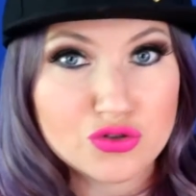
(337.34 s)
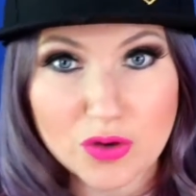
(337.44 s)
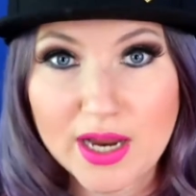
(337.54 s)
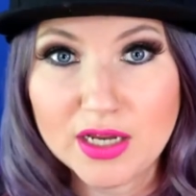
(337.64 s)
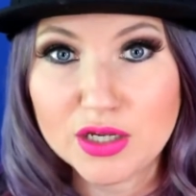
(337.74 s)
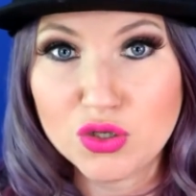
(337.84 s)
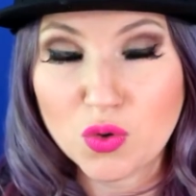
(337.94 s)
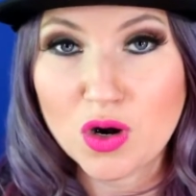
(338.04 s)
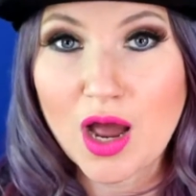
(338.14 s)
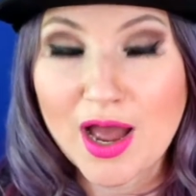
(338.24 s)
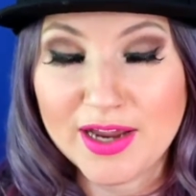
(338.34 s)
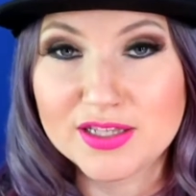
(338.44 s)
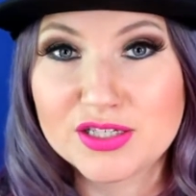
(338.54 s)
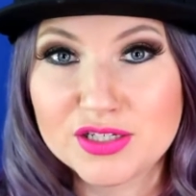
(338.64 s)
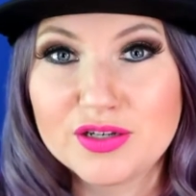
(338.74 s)
drank your
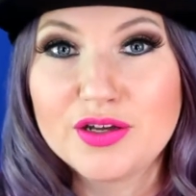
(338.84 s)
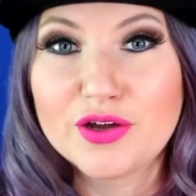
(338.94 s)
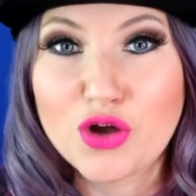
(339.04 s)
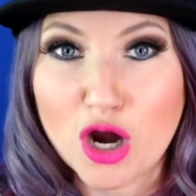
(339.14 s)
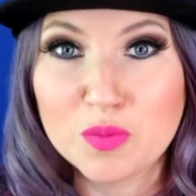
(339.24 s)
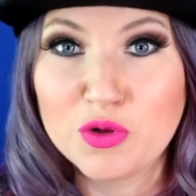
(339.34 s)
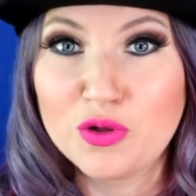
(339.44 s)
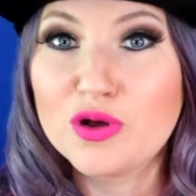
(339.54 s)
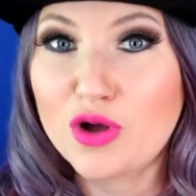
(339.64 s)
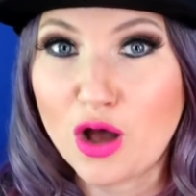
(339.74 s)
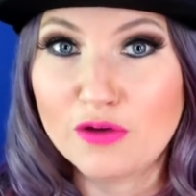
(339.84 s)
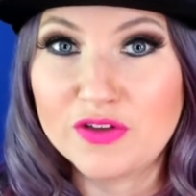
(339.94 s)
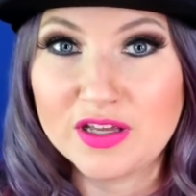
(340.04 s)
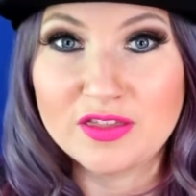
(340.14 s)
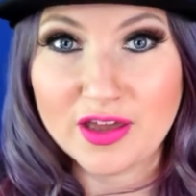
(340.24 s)
iced caramel
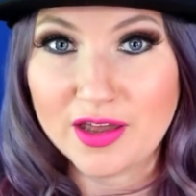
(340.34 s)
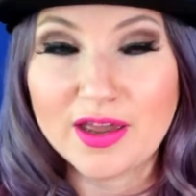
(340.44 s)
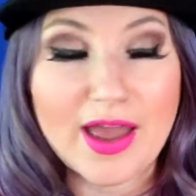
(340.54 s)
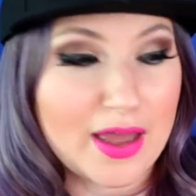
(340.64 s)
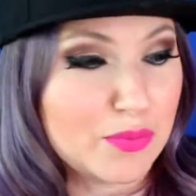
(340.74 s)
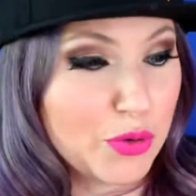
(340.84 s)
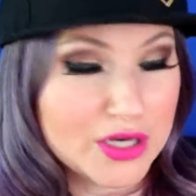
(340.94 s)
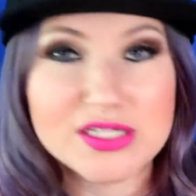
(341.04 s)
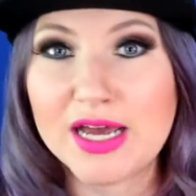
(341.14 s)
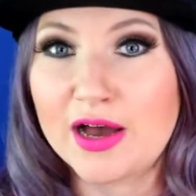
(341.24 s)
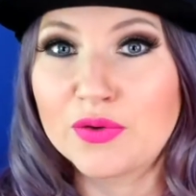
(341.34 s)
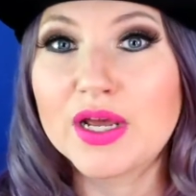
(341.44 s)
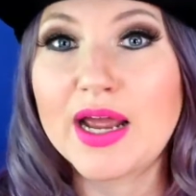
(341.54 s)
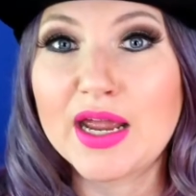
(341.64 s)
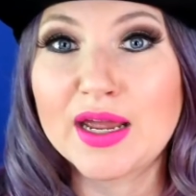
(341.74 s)
coffee thing, and put it
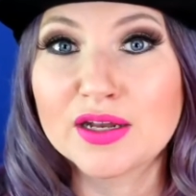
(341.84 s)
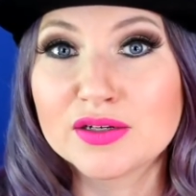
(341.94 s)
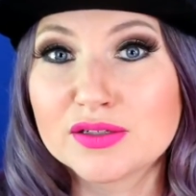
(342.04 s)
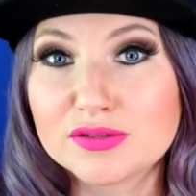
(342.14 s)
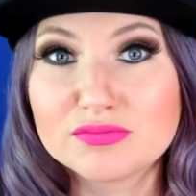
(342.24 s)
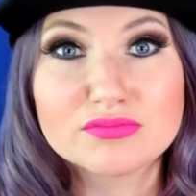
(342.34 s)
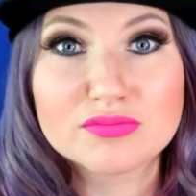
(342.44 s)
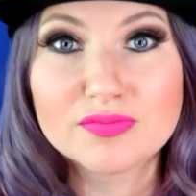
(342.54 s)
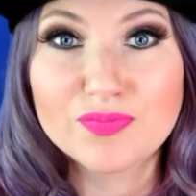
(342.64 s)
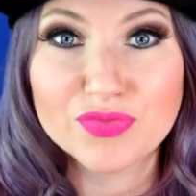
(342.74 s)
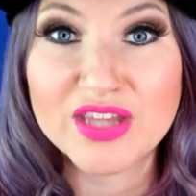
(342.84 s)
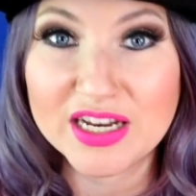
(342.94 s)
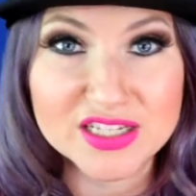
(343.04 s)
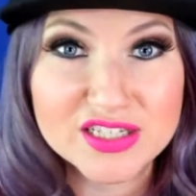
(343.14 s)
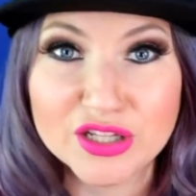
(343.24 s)
down, and
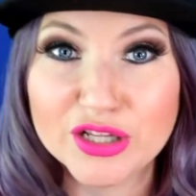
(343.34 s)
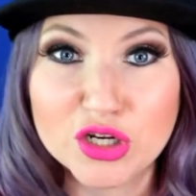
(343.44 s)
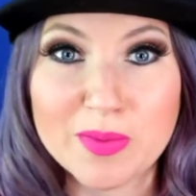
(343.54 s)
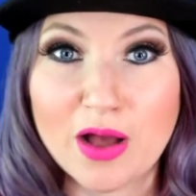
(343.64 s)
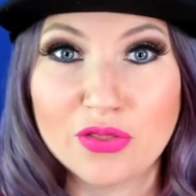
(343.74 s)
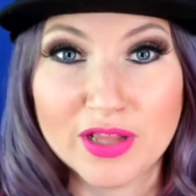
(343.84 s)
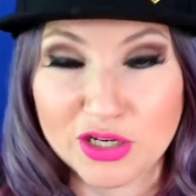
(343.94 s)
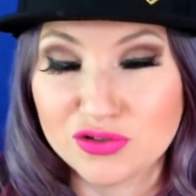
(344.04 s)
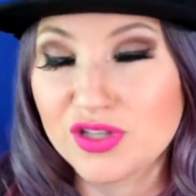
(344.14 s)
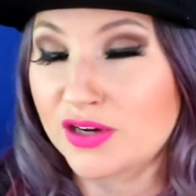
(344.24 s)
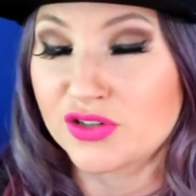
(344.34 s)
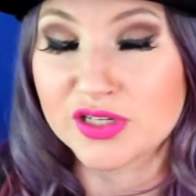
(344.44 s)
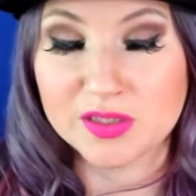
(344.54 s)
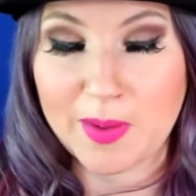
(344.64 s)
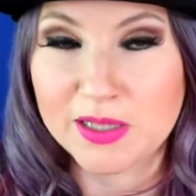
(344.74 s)
that is still in your mouth, like you sucked
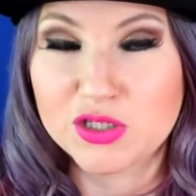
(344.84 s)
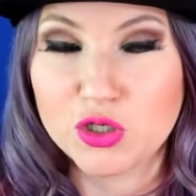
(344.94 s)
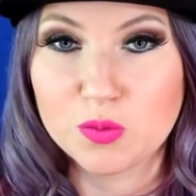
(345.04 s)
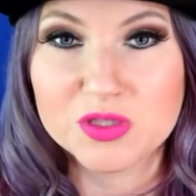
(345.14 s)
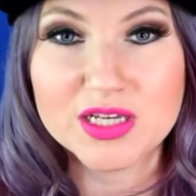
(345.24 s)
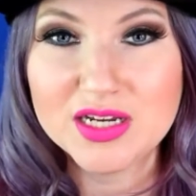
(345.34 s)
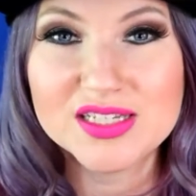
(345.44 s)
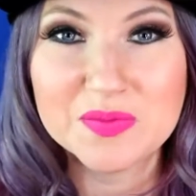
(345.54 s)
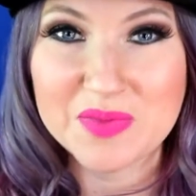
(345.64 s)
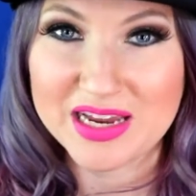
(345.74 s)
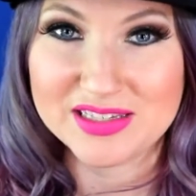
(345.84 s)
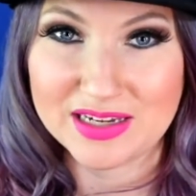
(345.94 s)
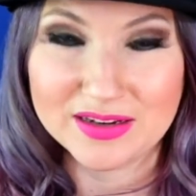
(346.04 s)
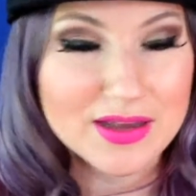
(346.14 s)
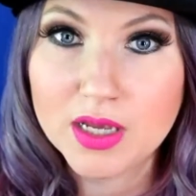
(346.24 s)
on some ice cubes. It is
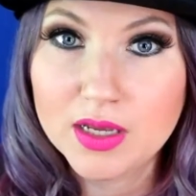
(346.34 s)
amazing.